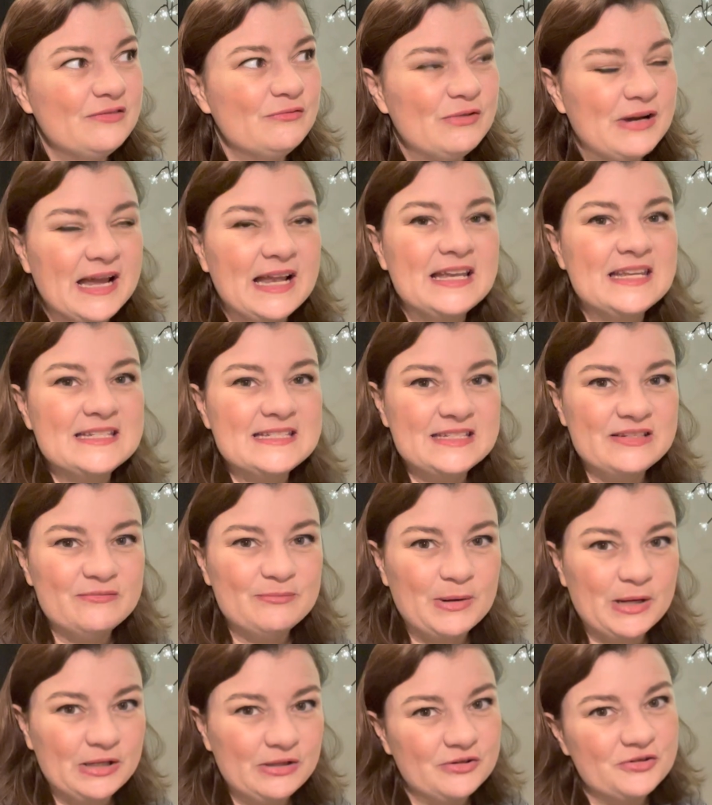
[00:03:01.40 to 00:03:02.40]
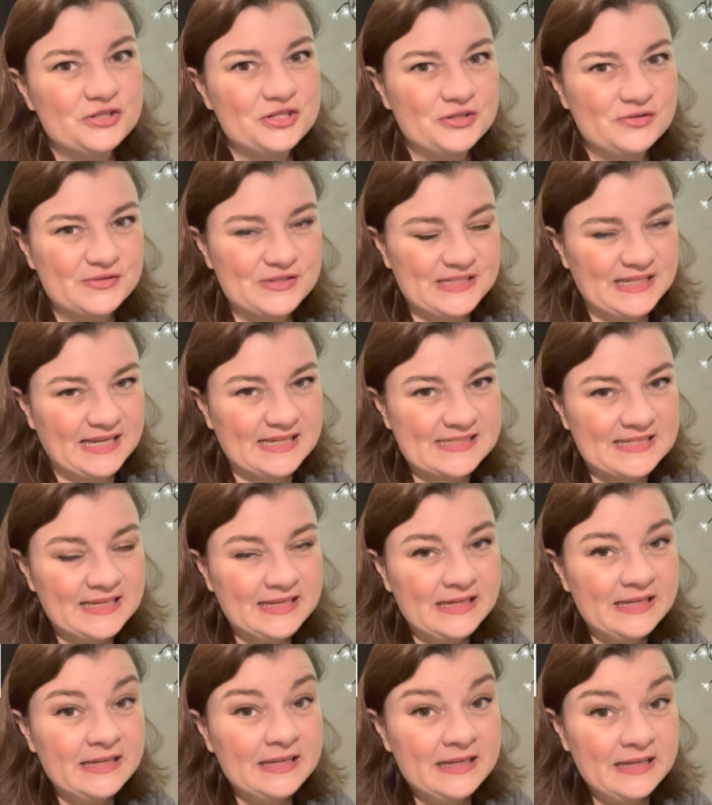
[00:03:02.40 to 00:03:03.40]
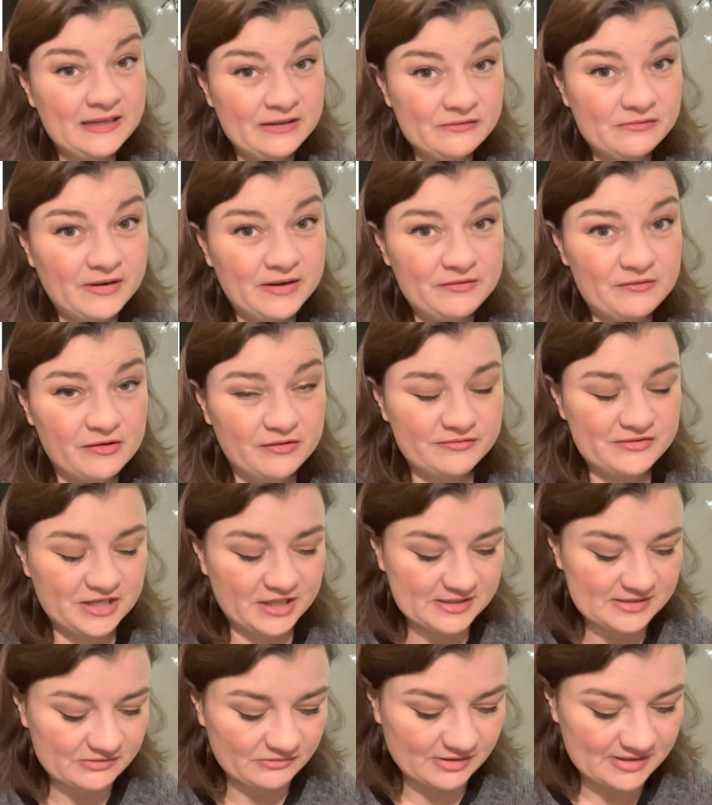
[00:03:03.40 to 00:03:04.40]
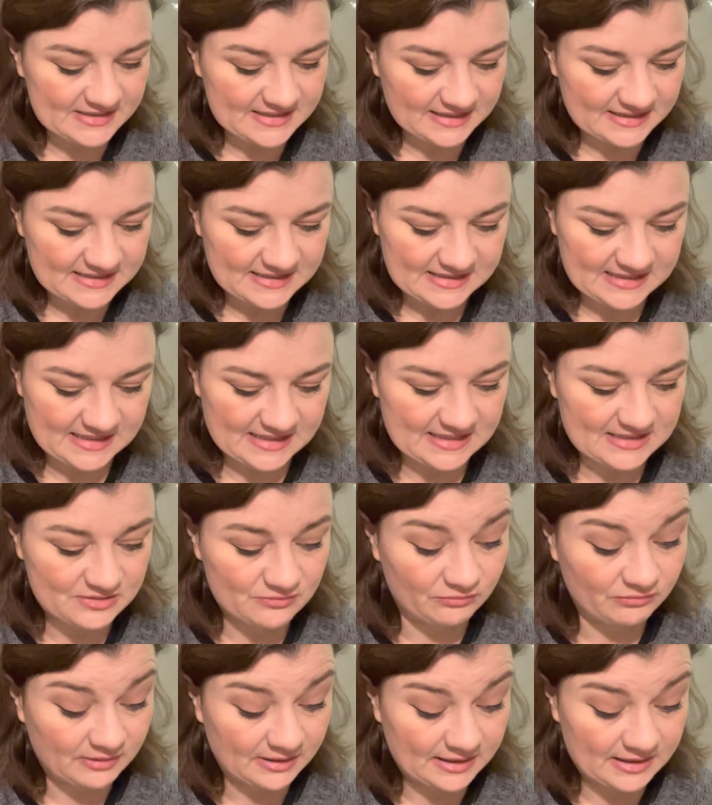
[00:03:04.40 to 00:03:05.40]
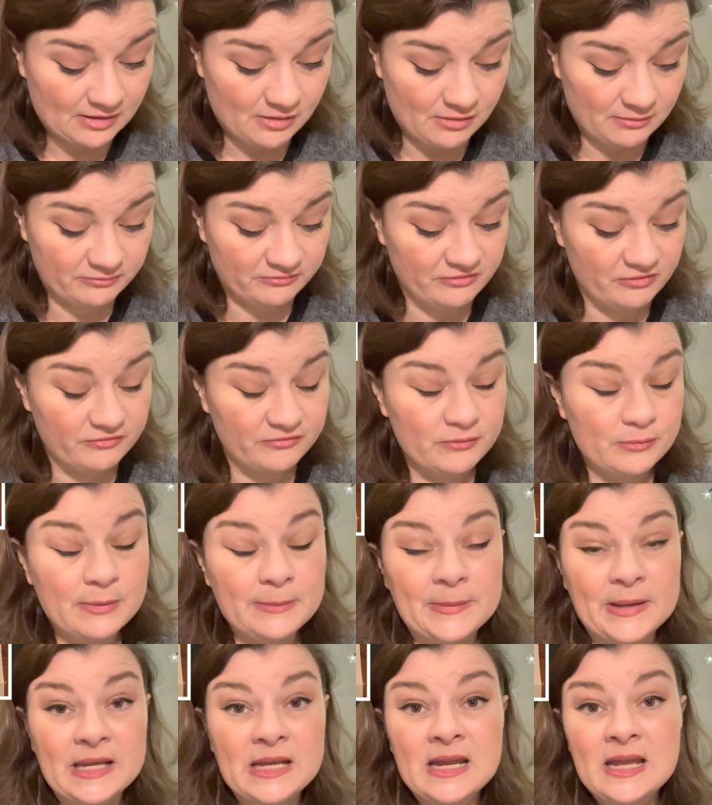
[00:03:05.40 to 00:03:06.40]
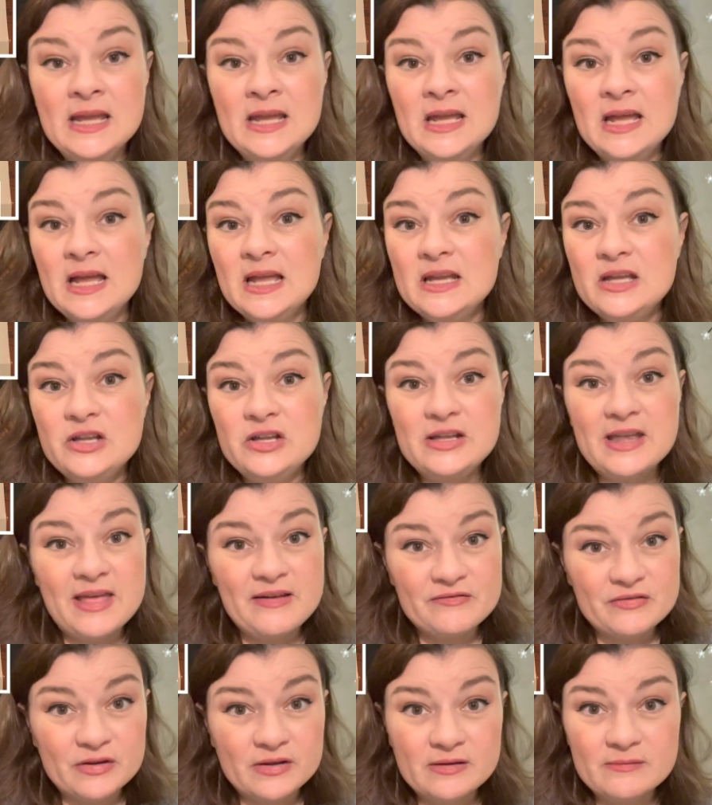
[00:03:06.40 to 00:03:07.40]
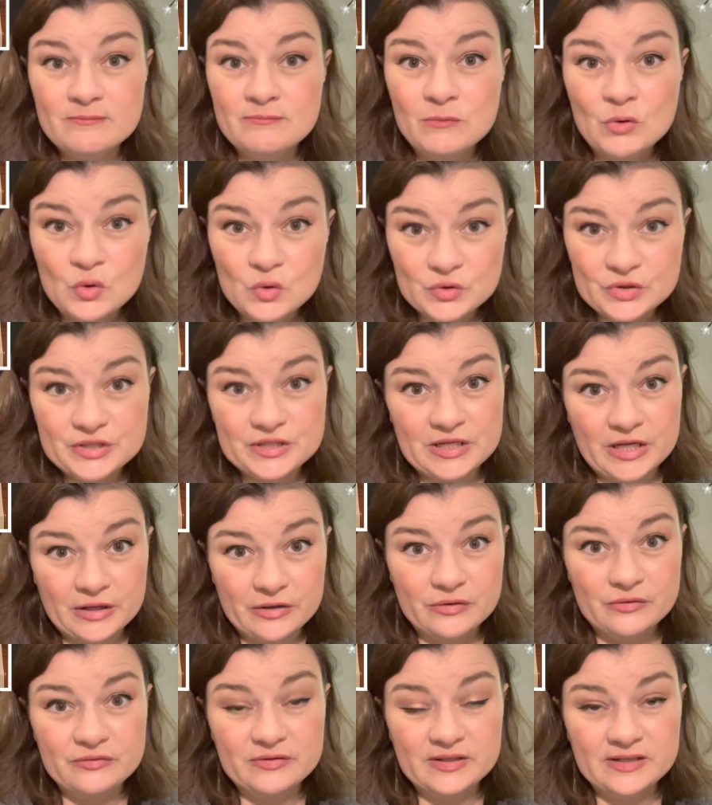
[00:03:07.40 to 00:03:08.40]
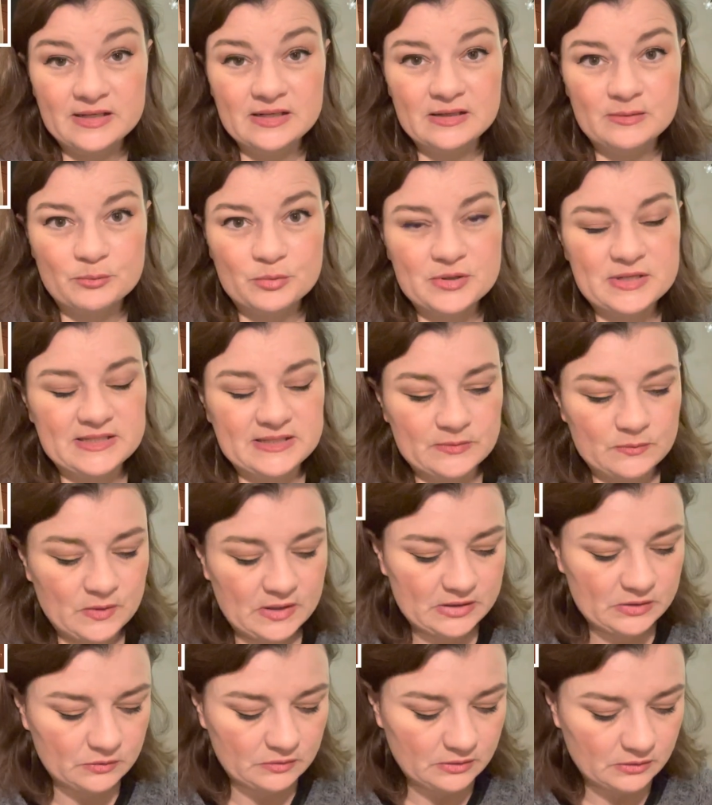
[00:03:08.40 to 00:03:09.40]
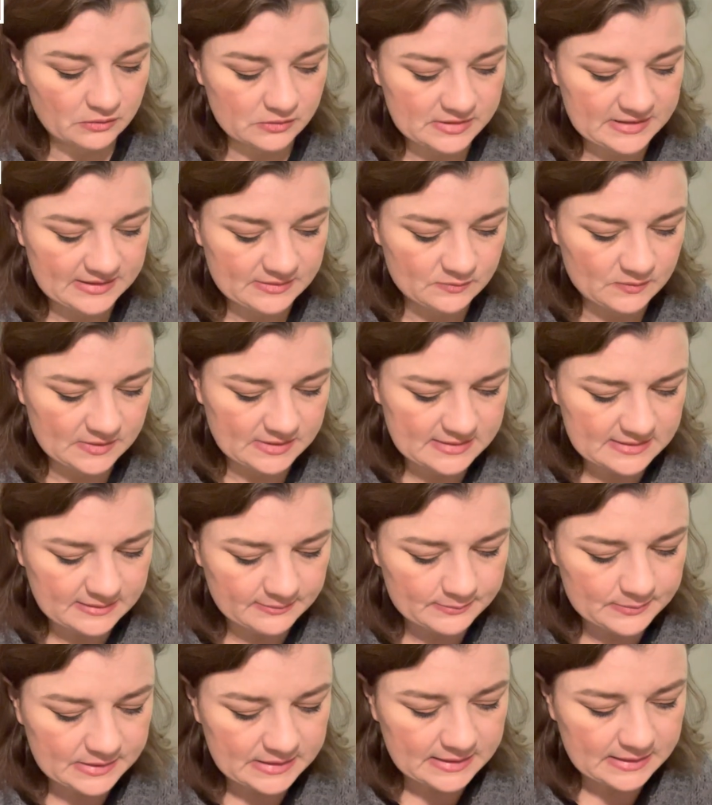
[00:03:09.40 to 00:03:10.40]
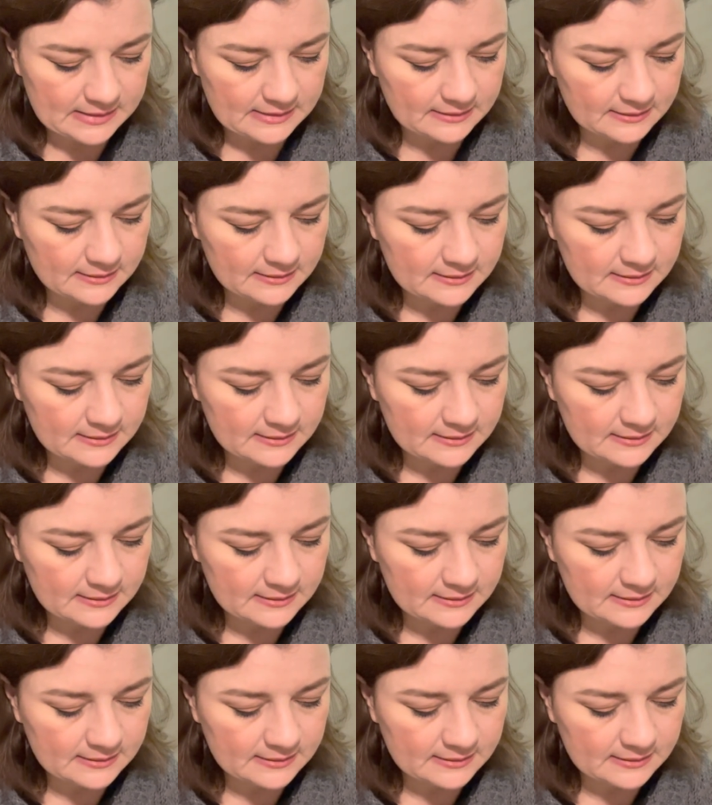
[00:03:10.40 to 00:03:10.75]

reality of biological sex in favour of gender identity is really harmful for women, never more so than in a prison where you're locked in with somebody.